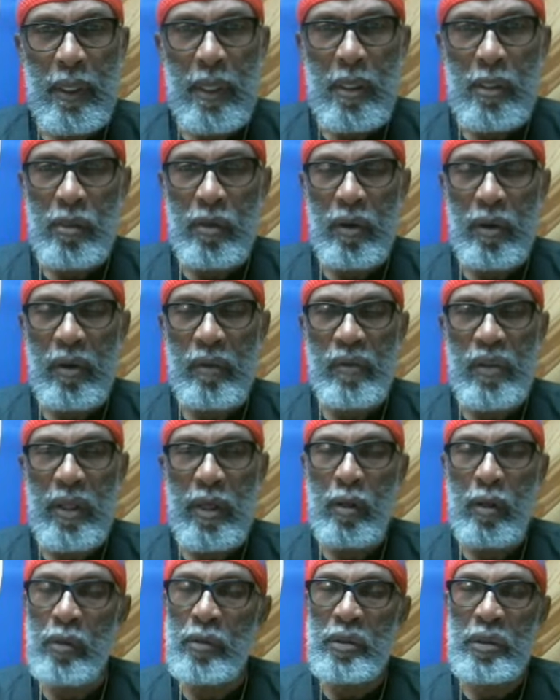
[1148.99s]
So
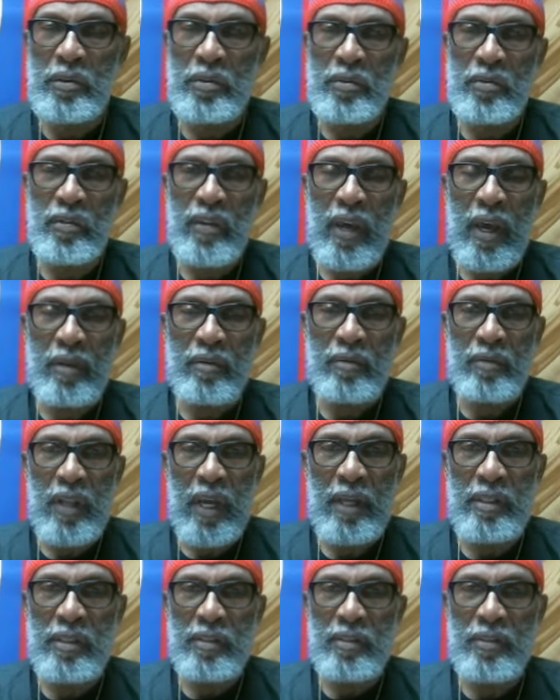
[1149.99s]
everything on the other side of
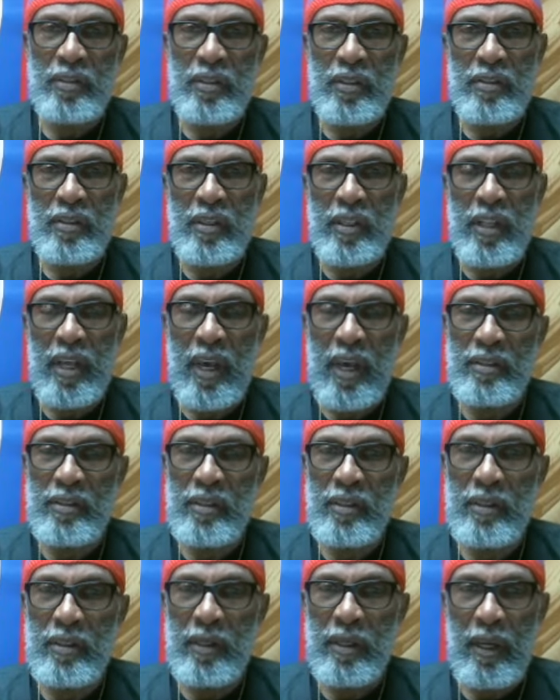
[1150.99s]
1969
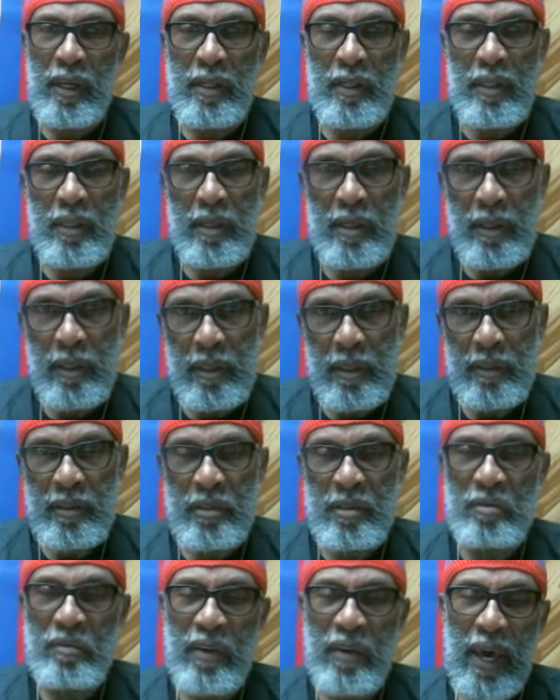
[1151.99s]
CEAD is
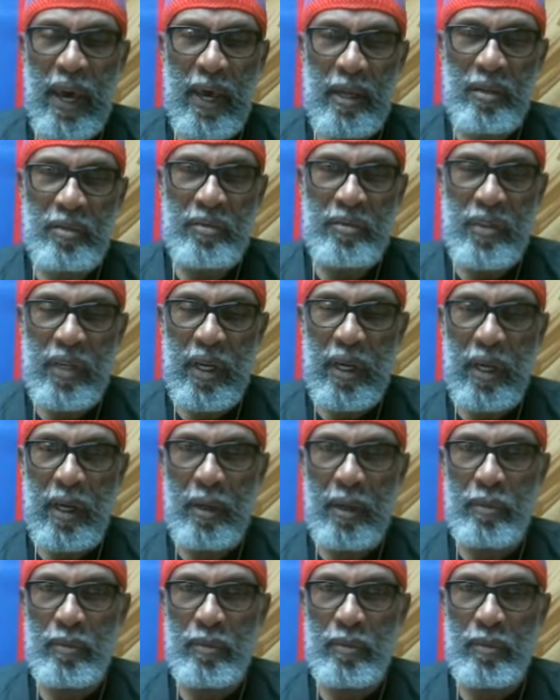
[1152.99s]
the dividing of time.